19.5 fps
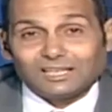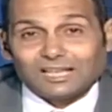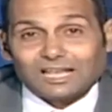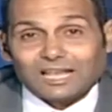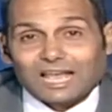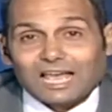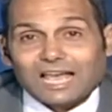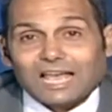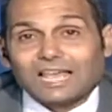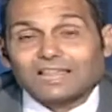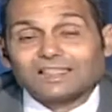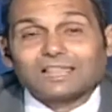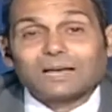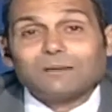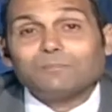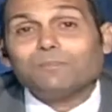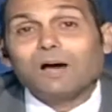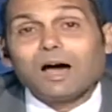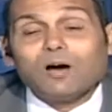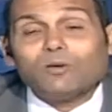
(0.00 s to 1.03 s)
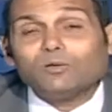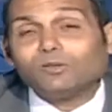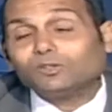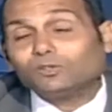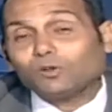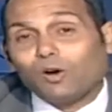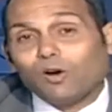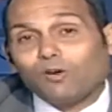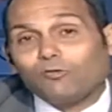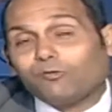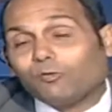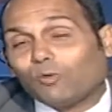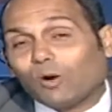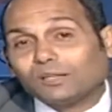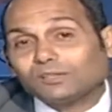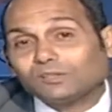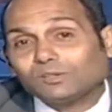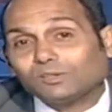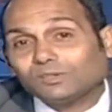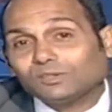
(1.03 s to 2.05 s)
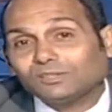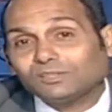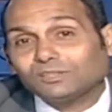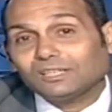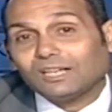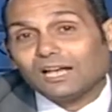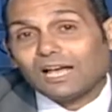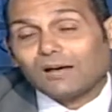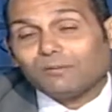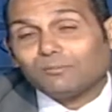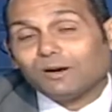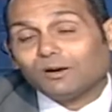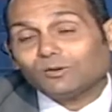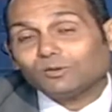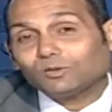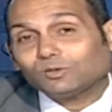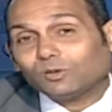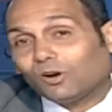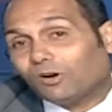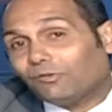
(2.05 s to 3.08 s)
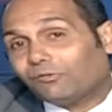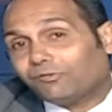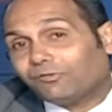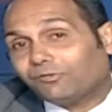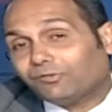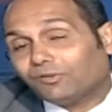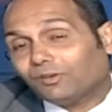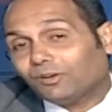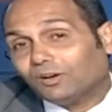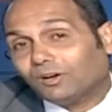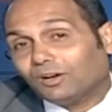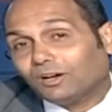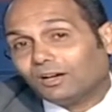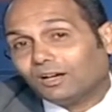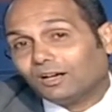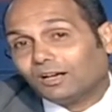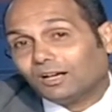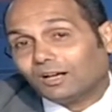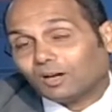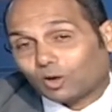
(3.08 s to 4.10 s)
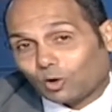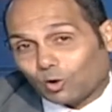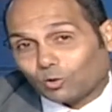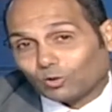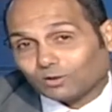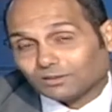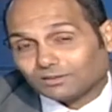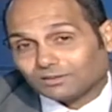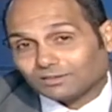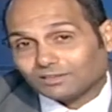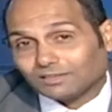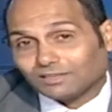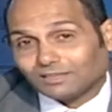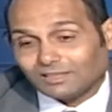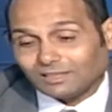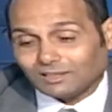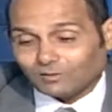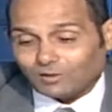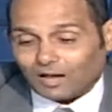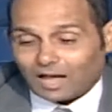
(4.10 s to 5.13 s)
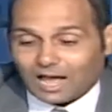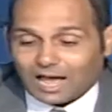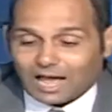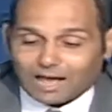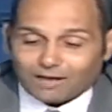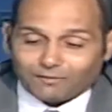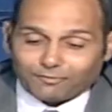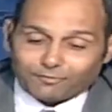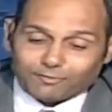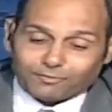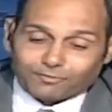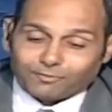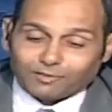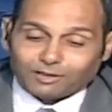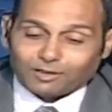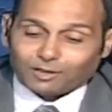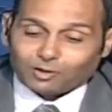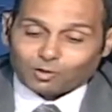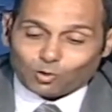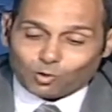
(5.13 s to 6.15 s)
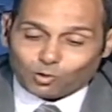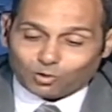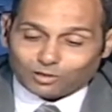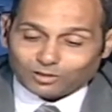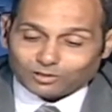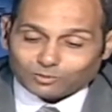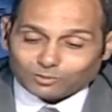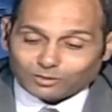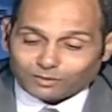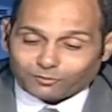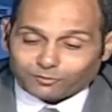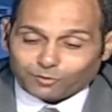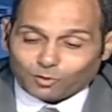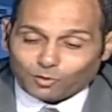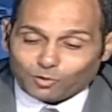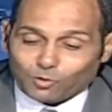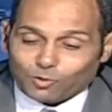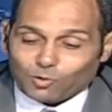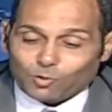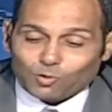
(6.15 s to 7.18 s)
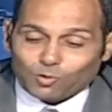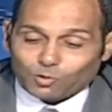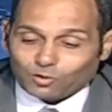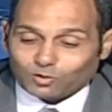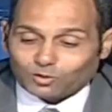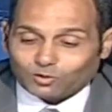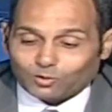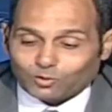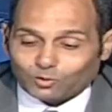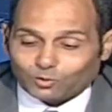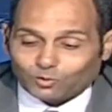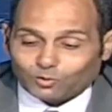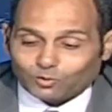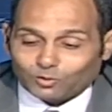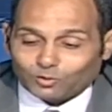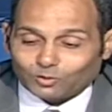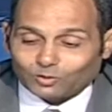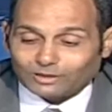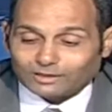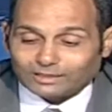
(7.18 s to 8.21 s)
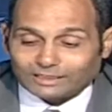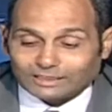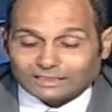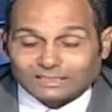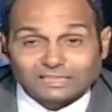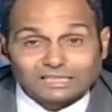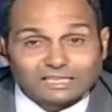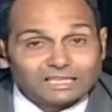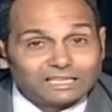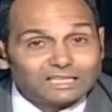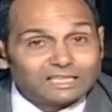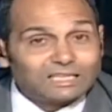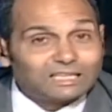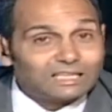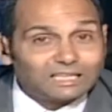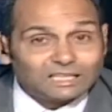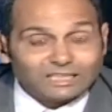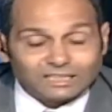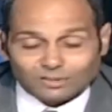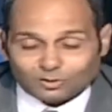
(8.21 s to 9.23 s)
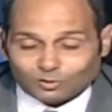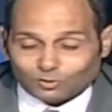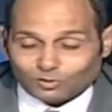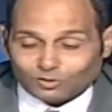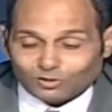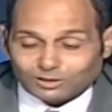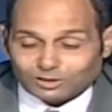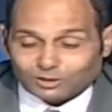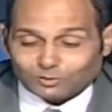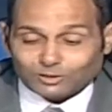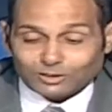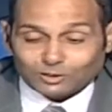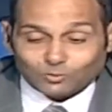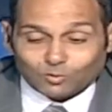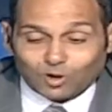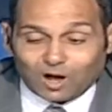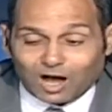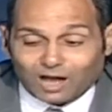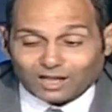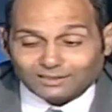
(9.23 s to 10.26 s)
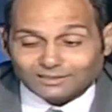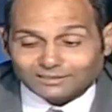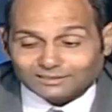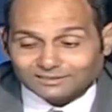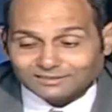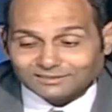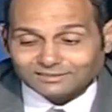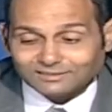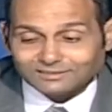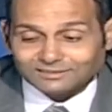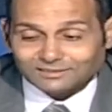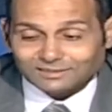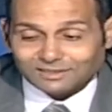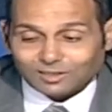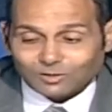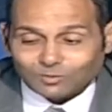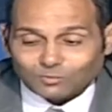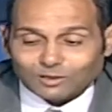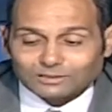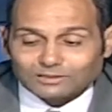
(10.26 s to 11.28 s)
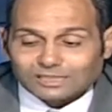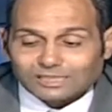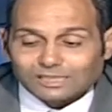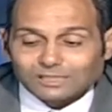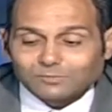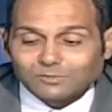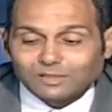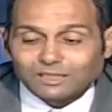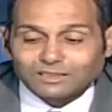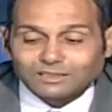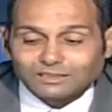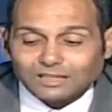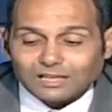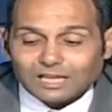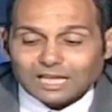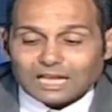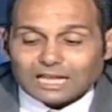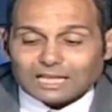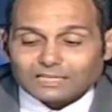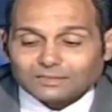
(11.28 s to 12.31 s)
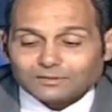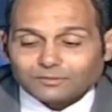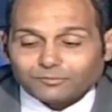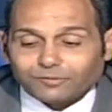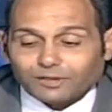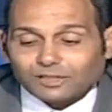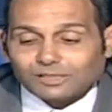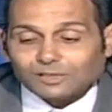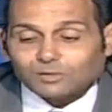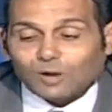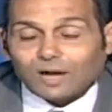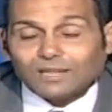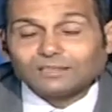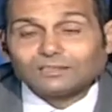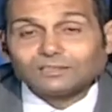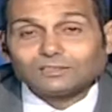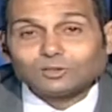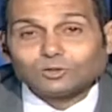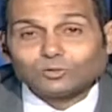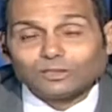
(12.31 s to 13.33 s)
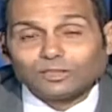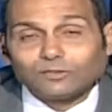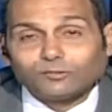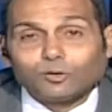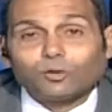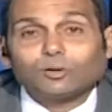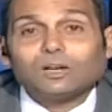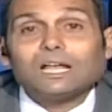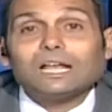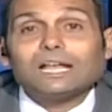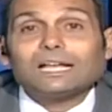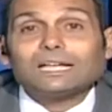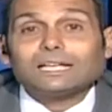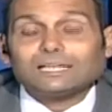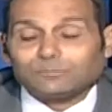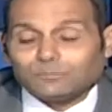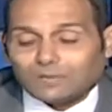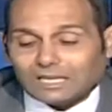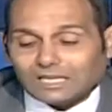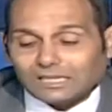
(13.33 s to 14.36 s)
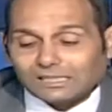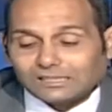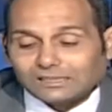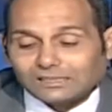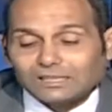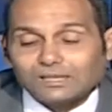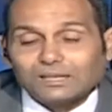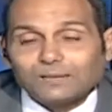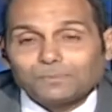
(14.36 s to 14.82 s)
as the amount of what? Amount of gold. We have gold 24, gold 18, gold 21. What does it mean? First one, 24. It means